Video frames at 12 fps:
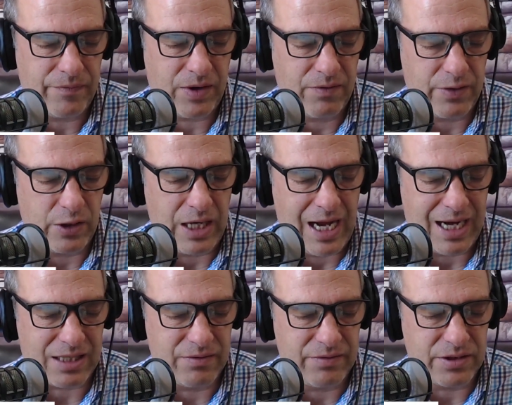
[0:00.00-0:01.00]
Very
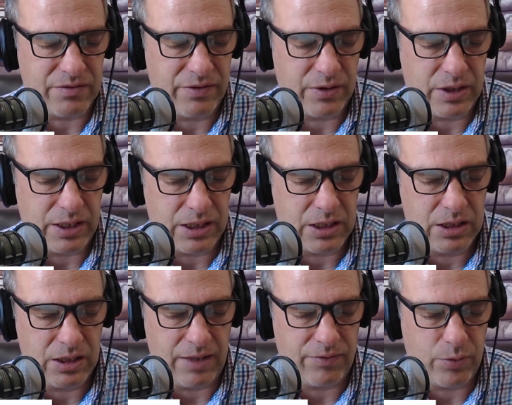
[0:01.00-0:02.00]
activist, very
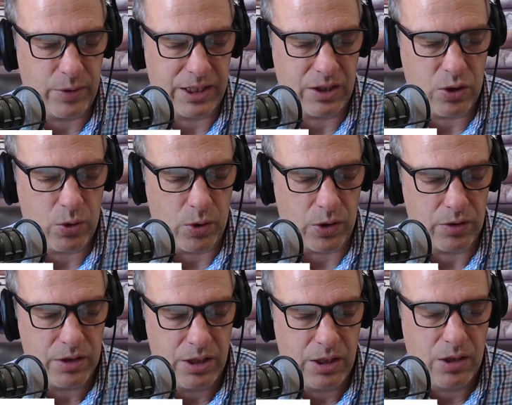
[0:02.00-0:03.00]
left-wing court.
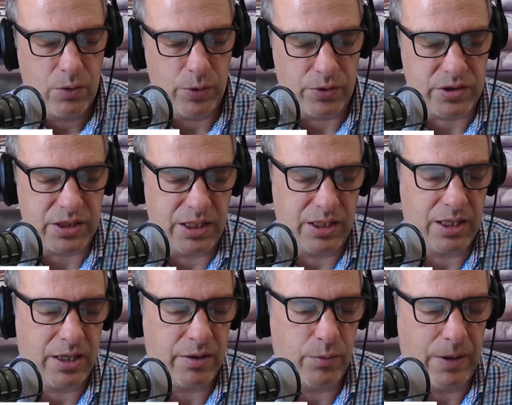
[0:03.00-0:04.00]
We'll see
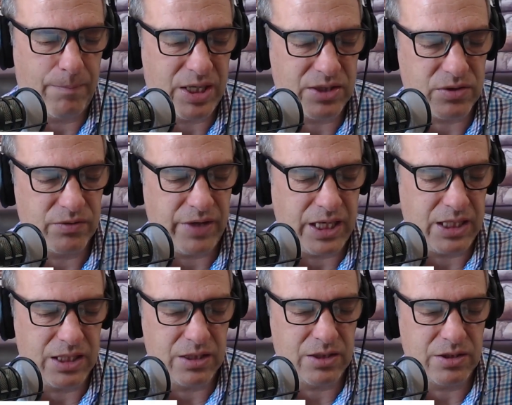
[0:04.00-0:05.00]
what
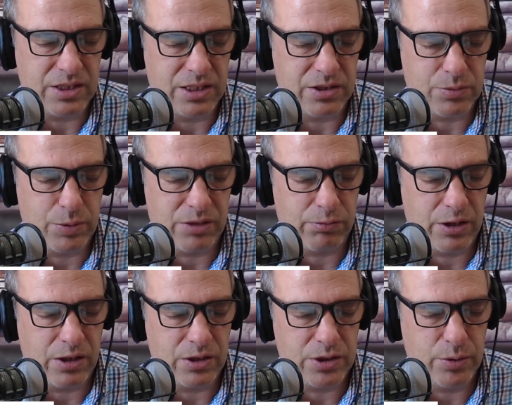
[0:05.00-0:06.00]
Pennsylvania does with
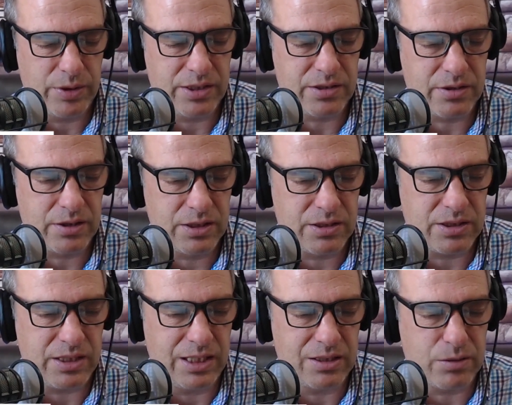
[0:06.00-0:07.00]
regard to its
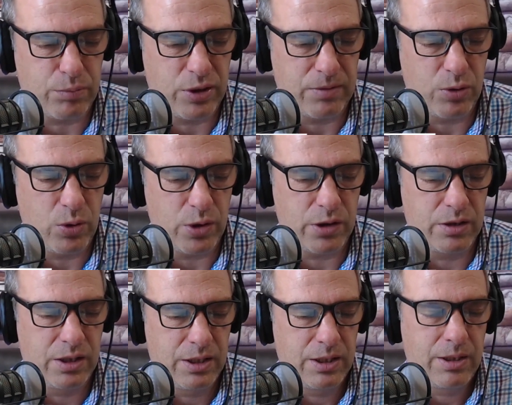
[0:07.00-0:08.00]
state Supreme Court.
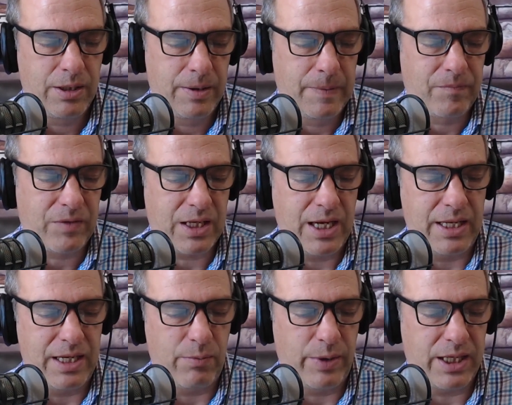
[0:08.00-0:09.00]
And
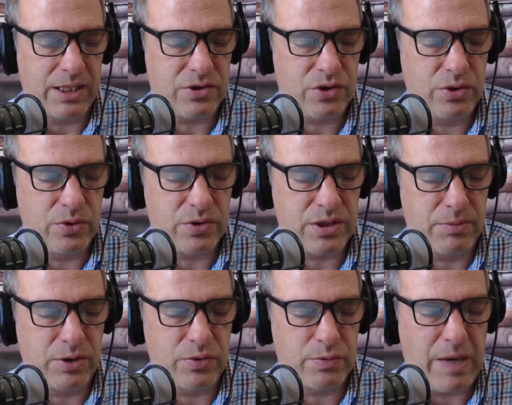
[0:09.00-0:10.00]
then we get to some of
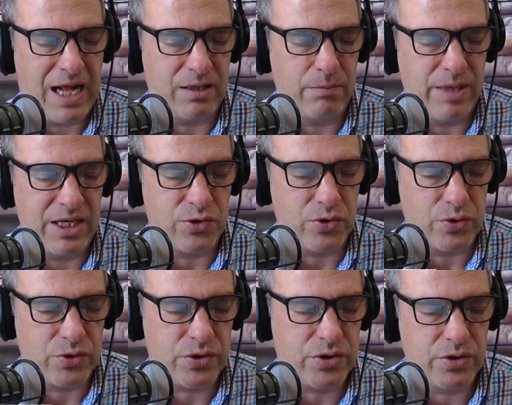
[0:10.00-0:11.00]
those ballot
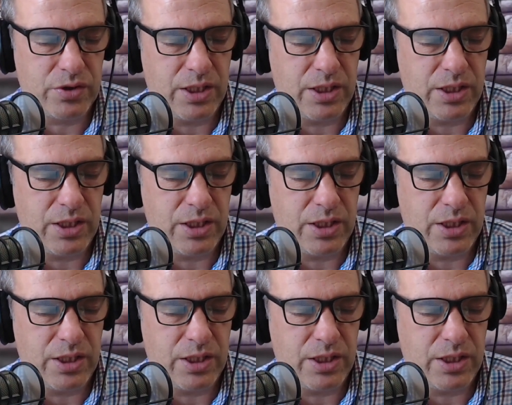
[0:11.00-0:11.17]
measures.